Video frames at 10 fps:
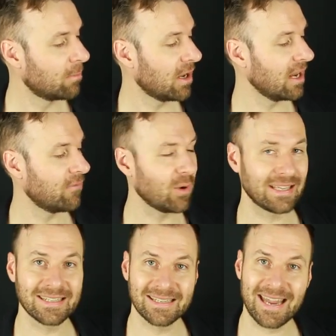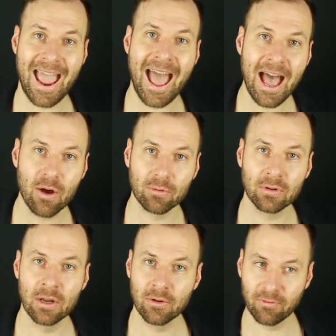But if we just
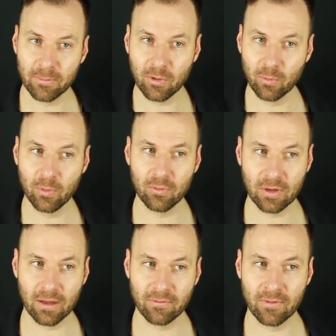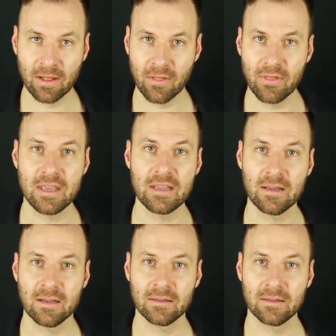count from the root of the